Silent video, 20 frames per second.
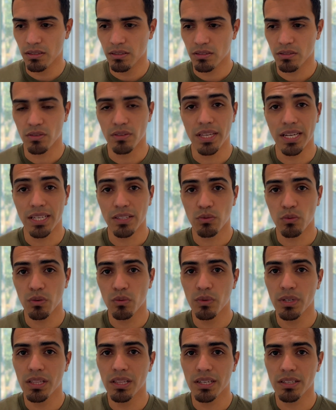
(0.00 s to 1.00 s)
So that's where
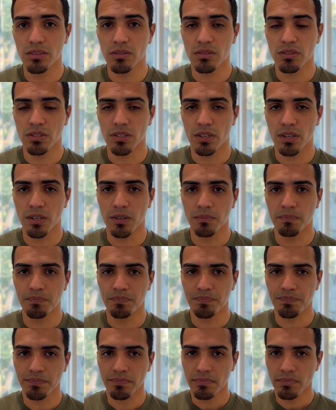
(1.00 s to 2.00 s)
we like to
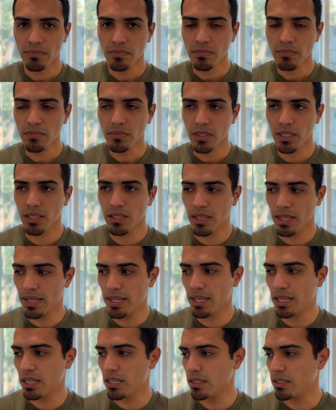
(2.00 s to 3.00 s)
start.
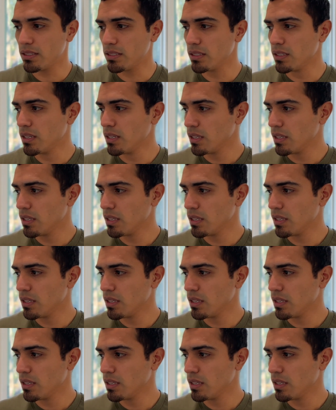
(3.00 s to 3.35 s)
And